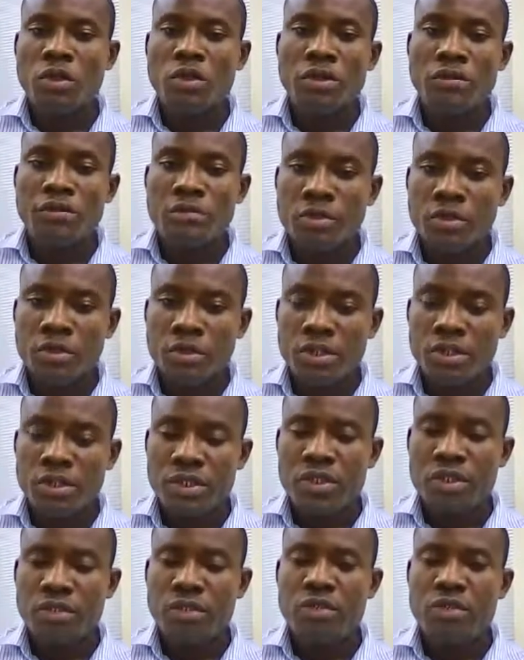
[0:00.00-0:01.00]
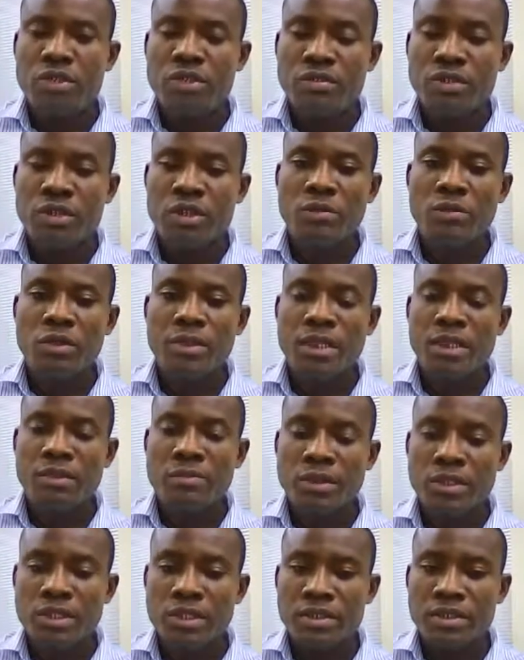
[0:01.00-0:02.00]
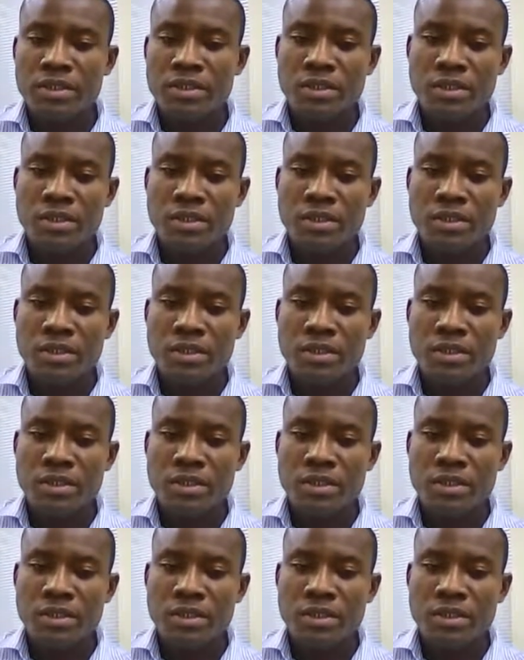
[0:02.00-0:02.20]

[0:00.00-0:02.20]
the procedure to develop an application,